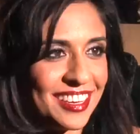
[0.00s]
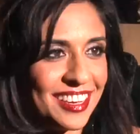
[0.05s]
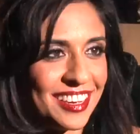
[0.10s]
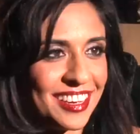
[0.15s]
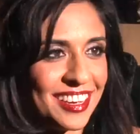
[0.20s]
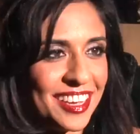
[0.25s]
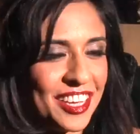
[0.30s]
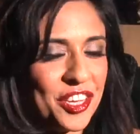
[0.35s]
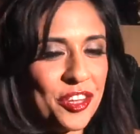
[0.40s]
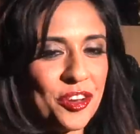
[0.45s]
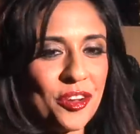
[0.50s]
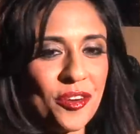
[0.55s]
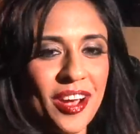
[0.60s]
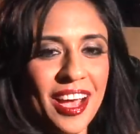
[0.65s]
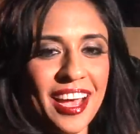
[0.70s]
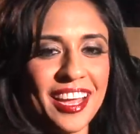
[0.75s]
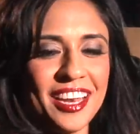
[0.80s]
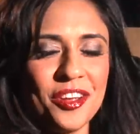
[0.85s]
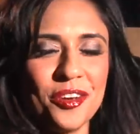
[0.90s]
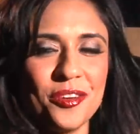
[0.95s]
Yeah, you know,
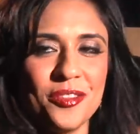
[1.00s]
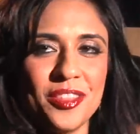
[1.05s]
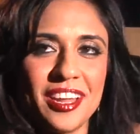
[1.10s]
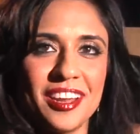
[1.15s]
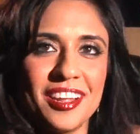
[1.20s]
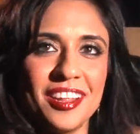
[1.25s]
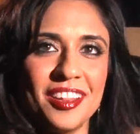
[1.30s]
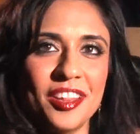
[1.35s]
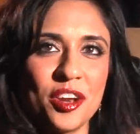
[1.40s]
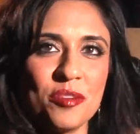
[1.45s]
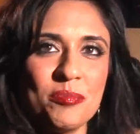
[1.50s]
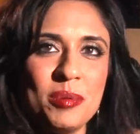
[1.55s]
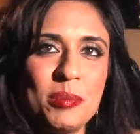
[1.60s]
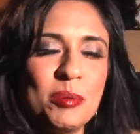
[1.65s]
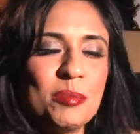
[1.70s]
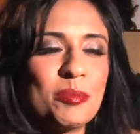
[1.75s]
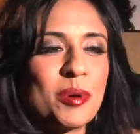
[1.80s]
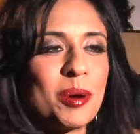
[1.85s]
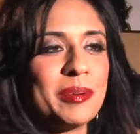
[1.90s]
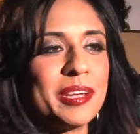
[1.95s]
I know that a lot of people
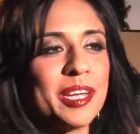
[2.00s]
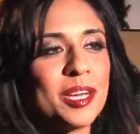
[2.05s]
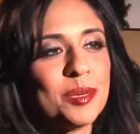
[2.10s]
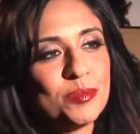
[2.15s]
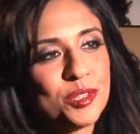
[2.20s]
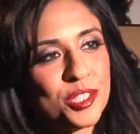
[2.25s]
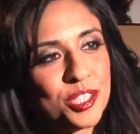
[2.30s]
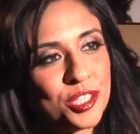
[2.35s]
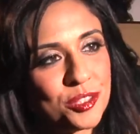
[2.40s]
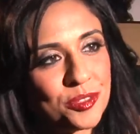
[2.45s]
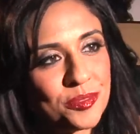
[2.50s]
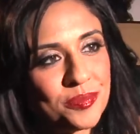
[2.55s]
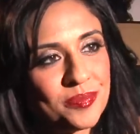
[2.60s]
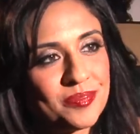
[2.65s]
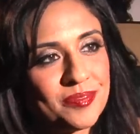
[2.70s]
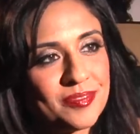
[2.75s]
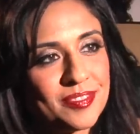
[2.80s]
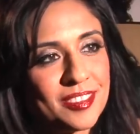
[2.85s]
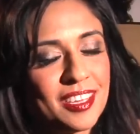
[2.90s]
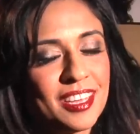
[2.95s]
probably come to you
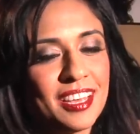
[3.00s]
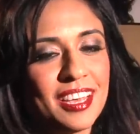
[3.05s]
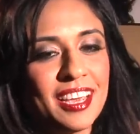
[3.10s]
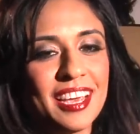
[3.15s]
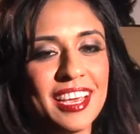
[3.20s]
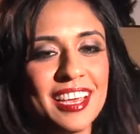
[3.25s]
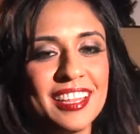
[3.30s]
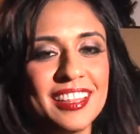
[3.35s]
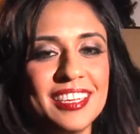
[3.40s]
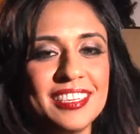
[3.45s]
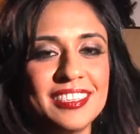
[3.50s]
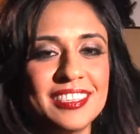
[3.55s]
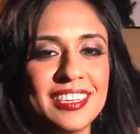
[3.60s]
and they